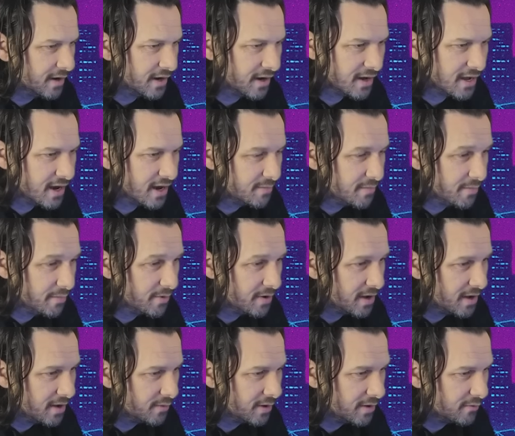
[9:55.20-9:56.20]
I can't
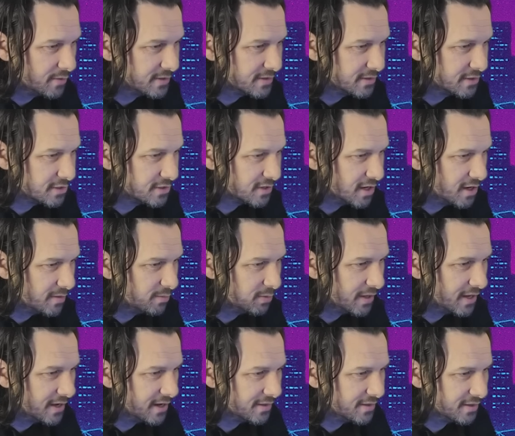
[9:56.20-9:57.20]
remember what resolution I
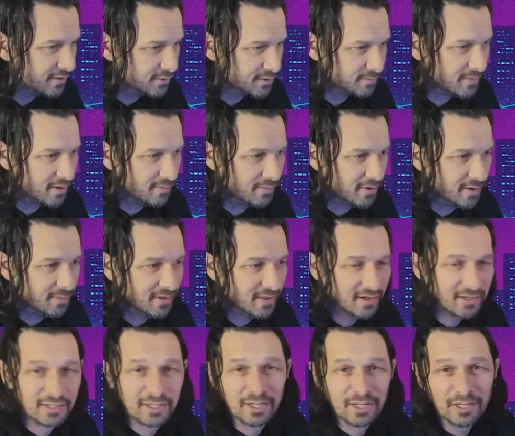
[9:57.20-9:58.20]
played. I think it might have been
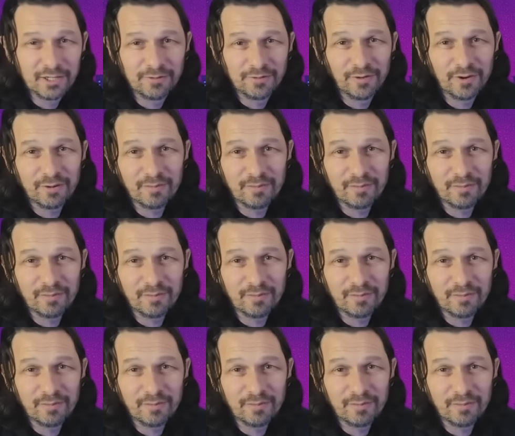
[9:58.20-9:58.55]
like 640